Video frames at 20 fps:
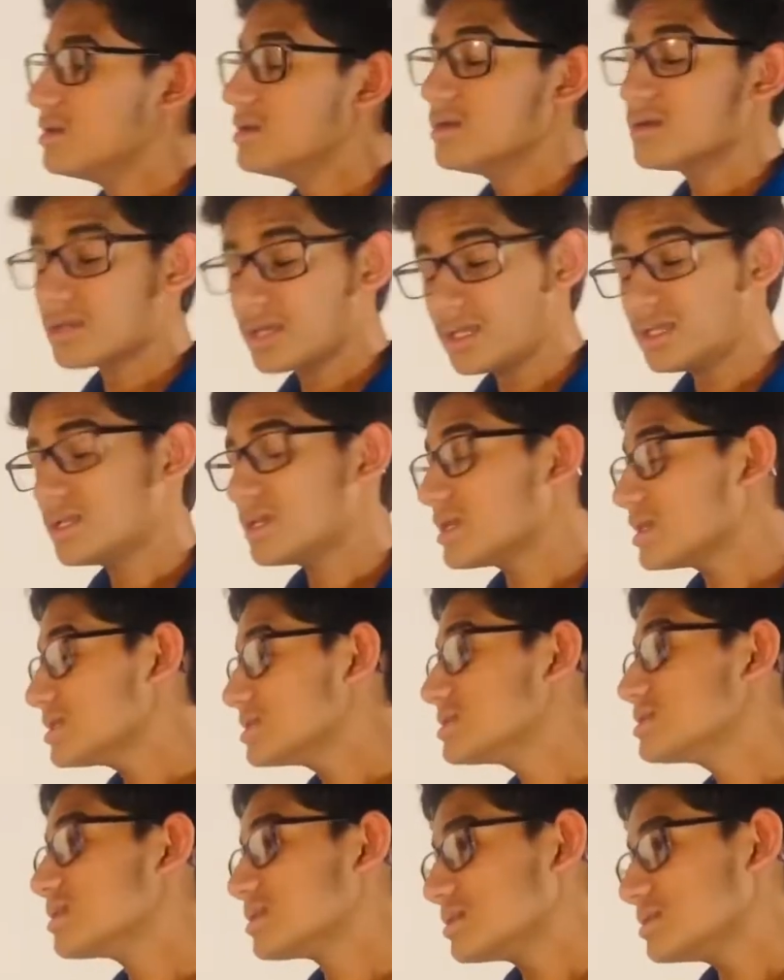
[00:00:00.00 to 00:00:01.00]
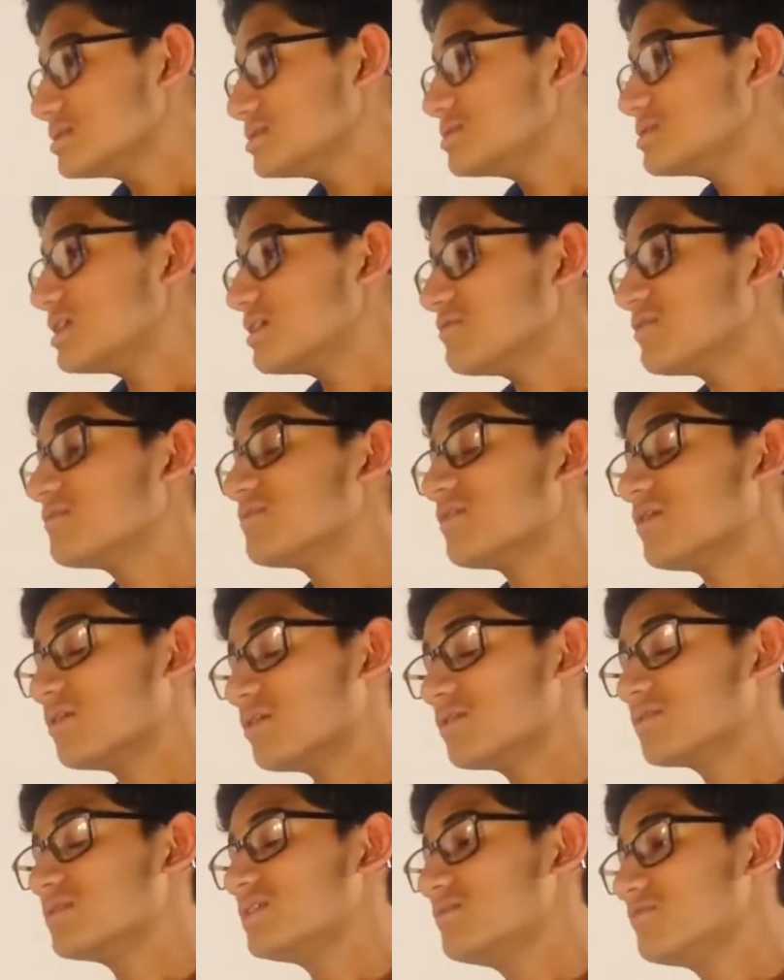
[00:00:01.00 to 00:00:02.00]
Okay, nice. You gave us
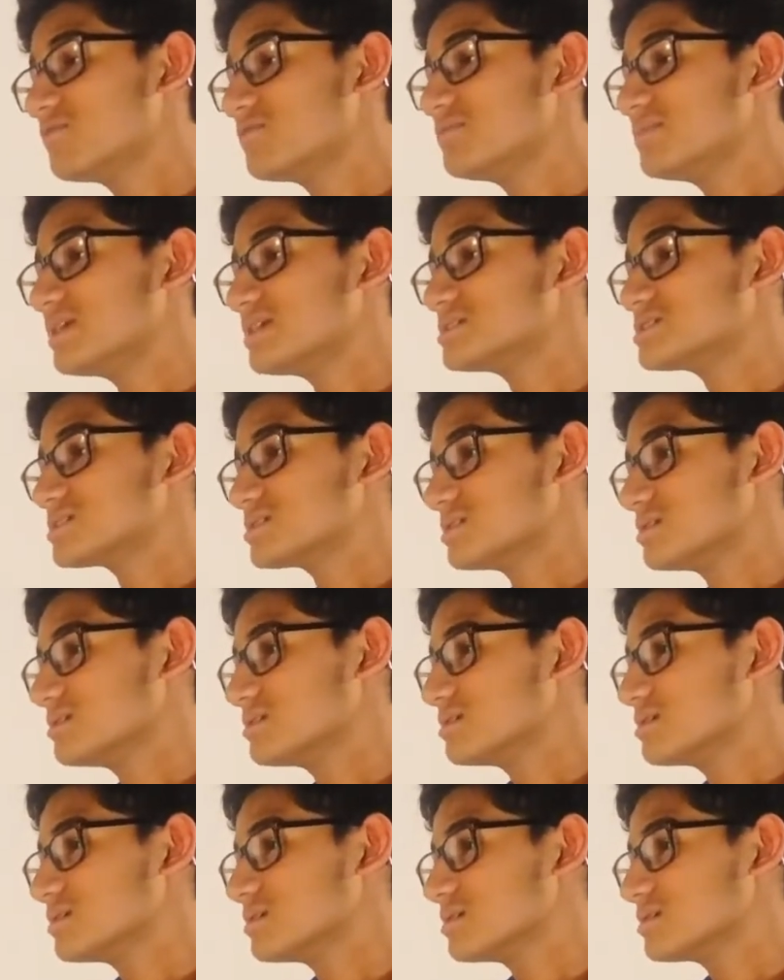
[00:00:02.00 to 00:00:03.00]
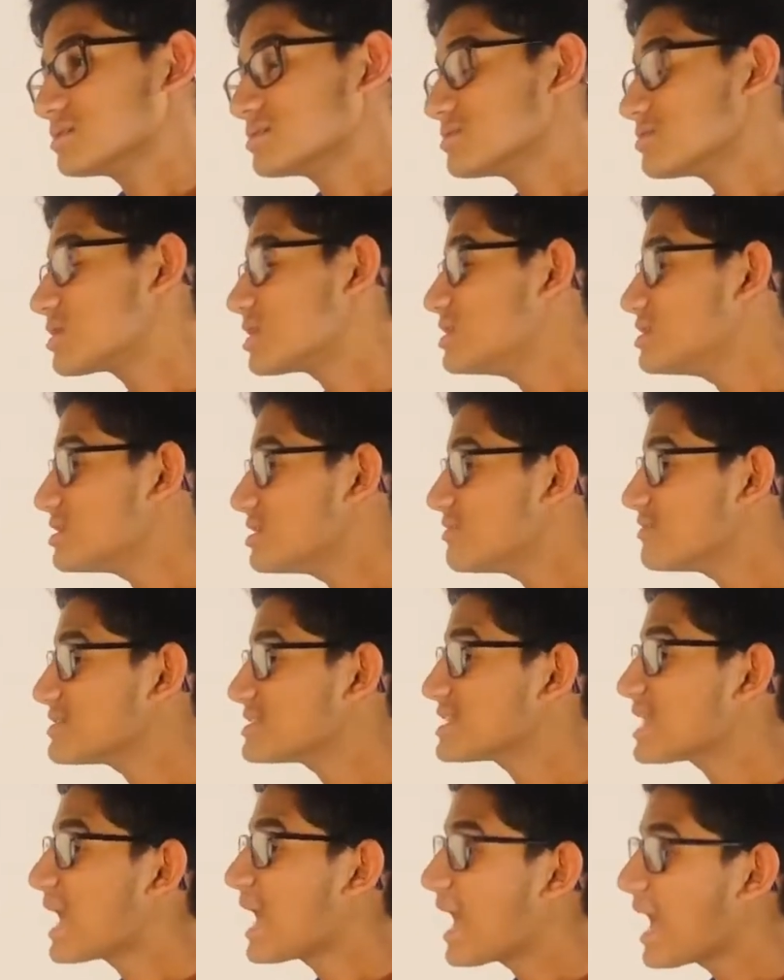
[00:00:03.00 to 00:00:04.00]
all the information. So can you give us
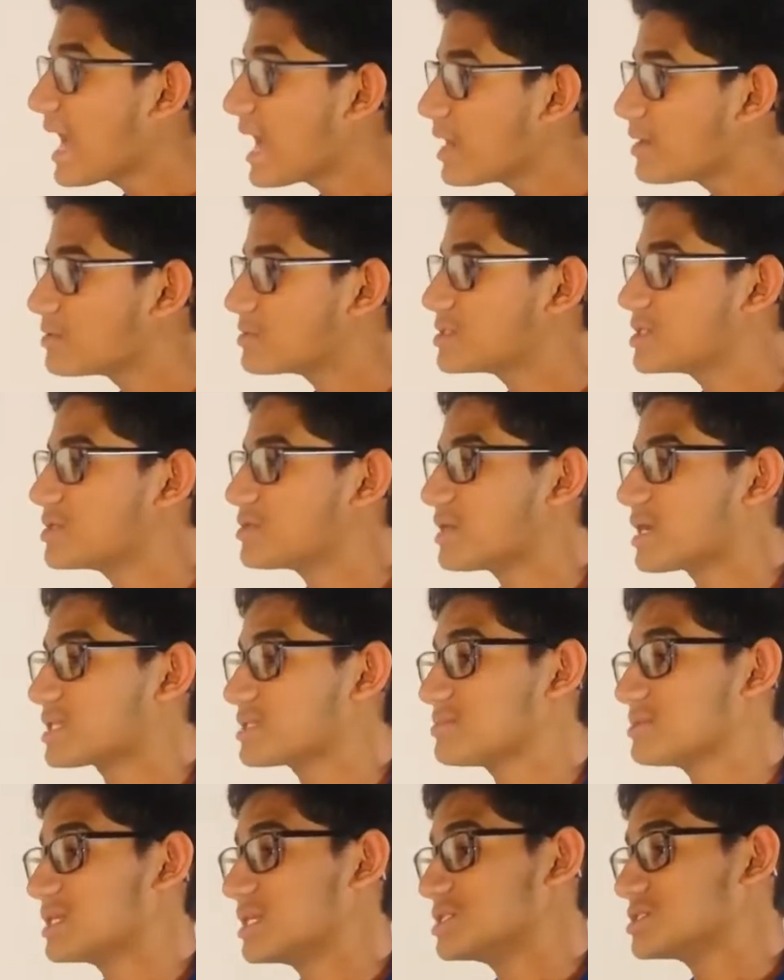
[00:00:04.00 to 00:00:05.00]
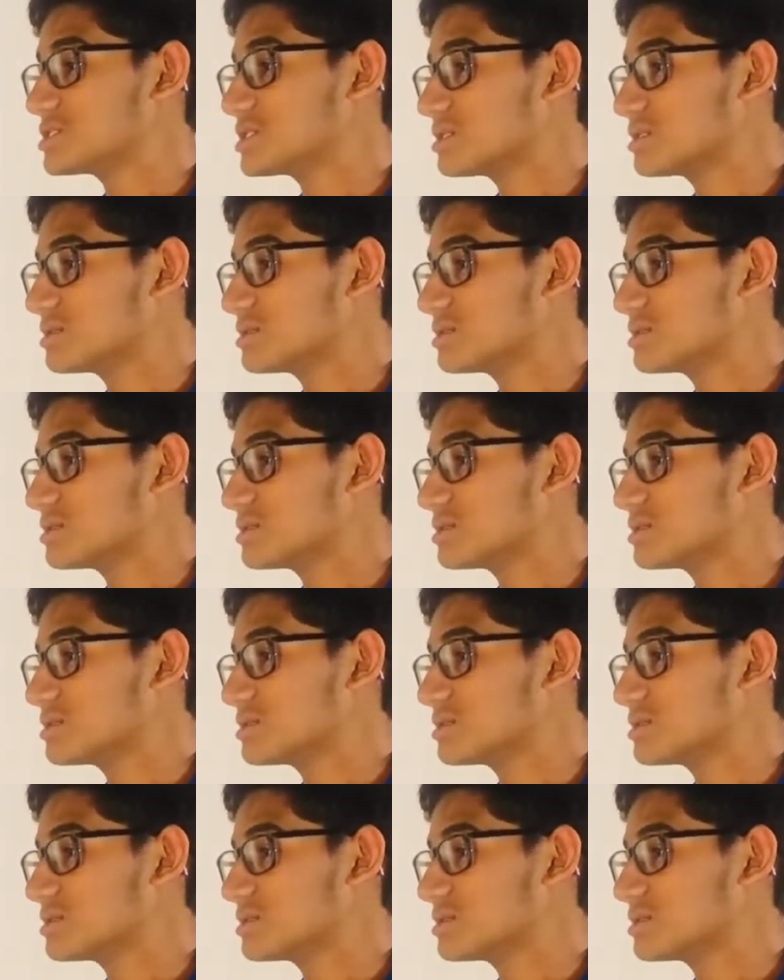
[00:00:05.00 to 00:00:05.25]
the how to your explanation?